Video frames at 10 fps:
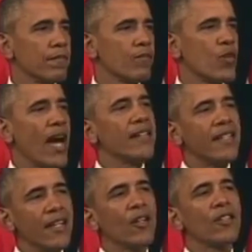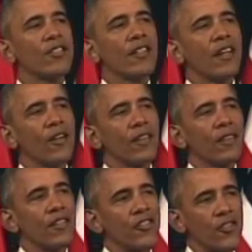The ideals that are
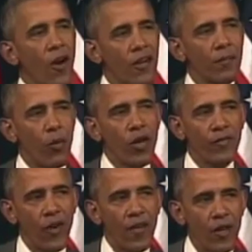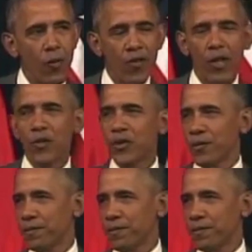the starting point for every revolution,